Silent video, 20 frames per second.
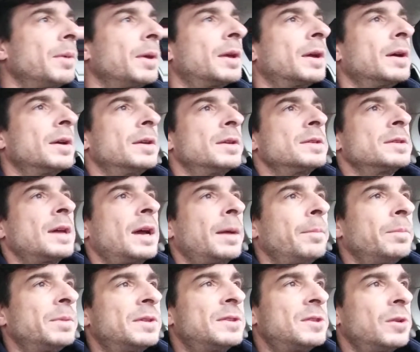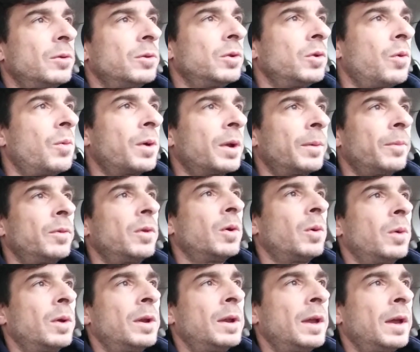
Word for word: because I'm still doing what I'm doing